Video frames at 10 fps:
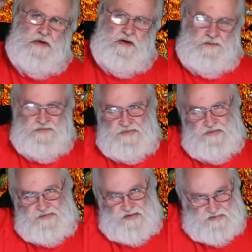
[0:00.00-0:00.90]
I mean, it's
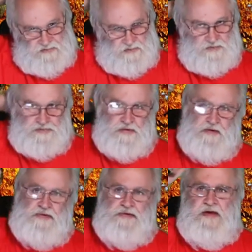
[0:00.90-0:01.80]
going to take you a good
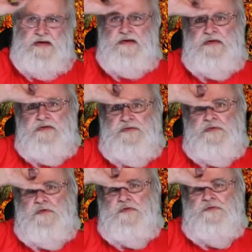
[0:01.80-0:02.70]
share of the day to get it
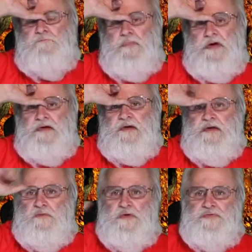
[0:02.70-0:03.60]
charged, but
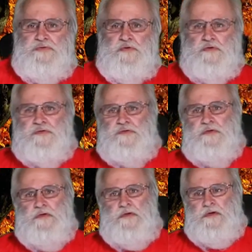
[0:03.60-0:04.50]
it will
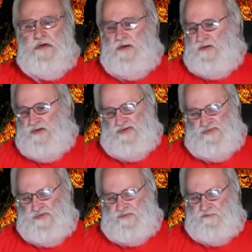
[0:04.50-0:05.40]
charge. It
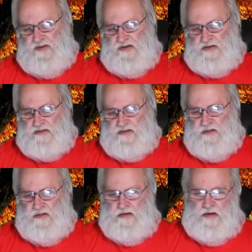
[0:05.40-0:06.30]
does just fine.
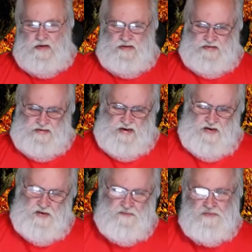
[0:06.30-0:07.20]
It,
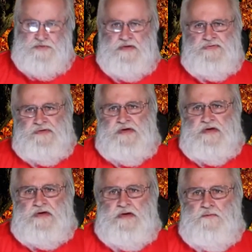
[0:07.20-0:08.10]
however, does
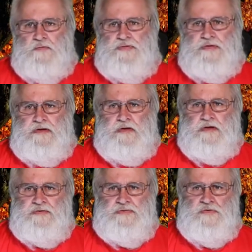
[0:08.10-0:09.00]
not come with
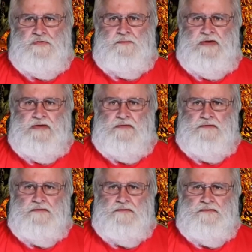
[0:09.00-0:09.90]
the solar panel
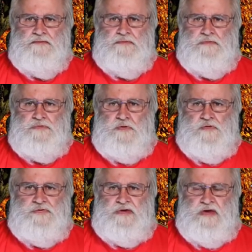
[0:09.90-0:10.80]

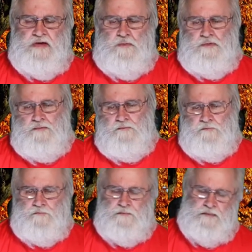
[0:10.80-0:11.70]
charging cable.
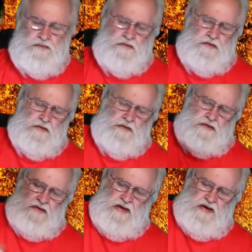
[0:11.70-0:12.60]

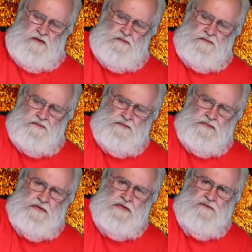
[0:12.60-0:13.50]
Now,
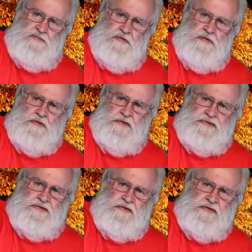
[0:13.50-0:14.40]
if you look
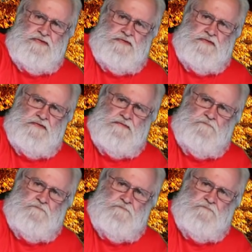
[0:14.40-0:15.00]
at this